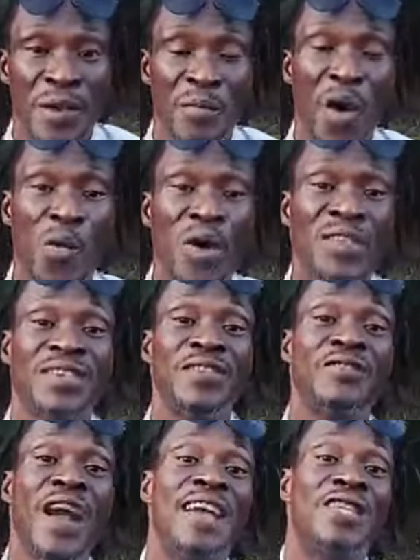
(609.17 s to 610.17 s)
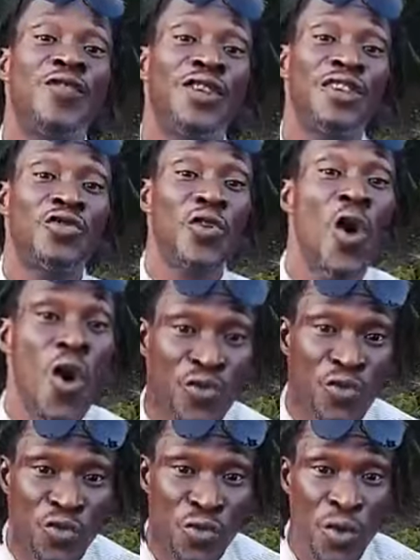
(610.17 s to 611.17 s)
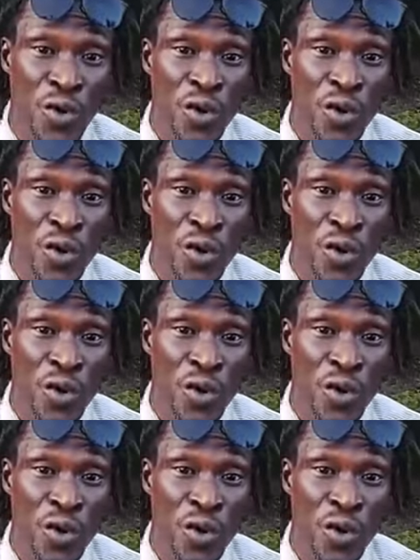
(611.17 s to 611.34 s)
but what's in right for this cause?